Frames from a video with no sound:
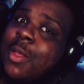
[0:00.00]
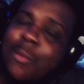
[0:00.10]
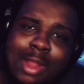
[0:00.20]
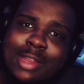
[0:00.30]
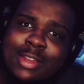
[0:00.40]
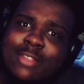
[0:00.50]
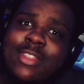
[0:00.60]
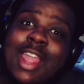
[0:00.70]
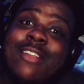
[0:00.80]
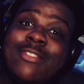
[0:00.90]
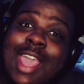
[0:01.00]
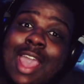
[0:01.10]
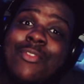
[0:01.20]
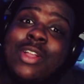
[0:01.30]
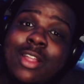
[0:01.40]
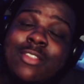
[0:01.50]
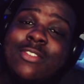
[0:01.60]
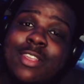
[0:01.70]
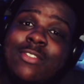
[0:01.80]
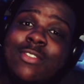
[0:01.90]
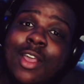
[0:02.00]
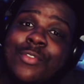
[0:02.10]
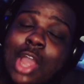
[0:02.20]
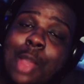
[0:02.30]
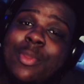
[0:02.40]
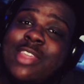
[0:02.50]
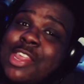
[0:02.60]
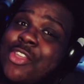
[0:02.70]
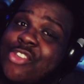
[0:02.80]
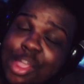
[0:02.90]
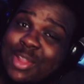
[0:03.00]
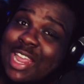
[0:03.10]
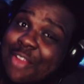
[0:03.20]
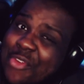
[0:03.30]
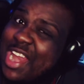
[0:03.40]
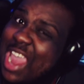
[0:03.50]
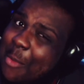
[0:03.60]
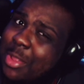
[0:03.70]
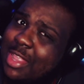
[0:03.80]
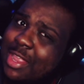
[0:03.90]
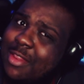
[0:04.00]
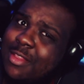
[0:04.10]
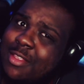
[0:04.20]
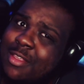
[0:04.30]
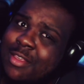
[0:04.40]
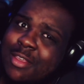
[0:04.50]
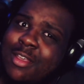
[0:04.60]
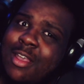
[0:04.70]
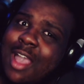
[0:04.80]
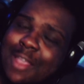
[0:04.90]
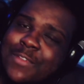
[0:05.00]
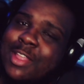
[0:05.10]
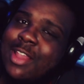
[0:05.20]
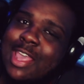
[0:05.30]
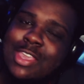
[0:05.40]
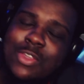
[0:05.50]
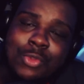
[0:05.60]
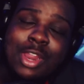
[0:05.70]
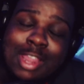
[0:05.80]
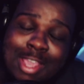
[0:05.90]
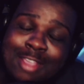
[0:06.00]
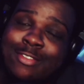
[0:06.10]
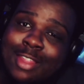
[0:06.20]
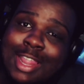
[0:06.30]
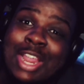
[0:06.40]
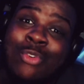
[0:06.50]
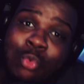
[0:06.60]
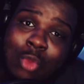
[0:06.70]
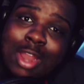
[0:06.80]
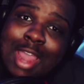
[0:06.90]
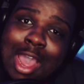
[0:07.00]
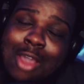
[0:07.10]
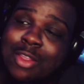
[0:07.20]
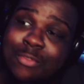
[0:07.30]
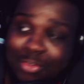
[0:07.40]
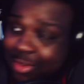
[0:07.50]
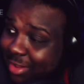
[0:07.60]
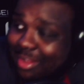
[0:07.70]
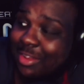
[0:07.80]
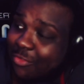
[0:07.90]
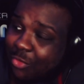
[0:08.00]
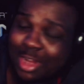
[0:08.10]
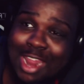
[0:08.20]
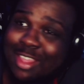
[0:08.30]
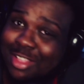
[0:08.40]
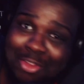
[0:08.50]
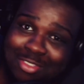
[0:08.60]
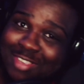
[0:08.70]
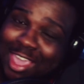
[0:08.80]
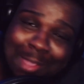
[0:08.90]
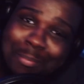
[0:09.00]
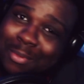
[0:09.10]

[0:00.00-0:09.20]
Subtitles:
While it is nice to have a good sense of commentating your gameplay every now and then, I feel like you can easily run out of the little tape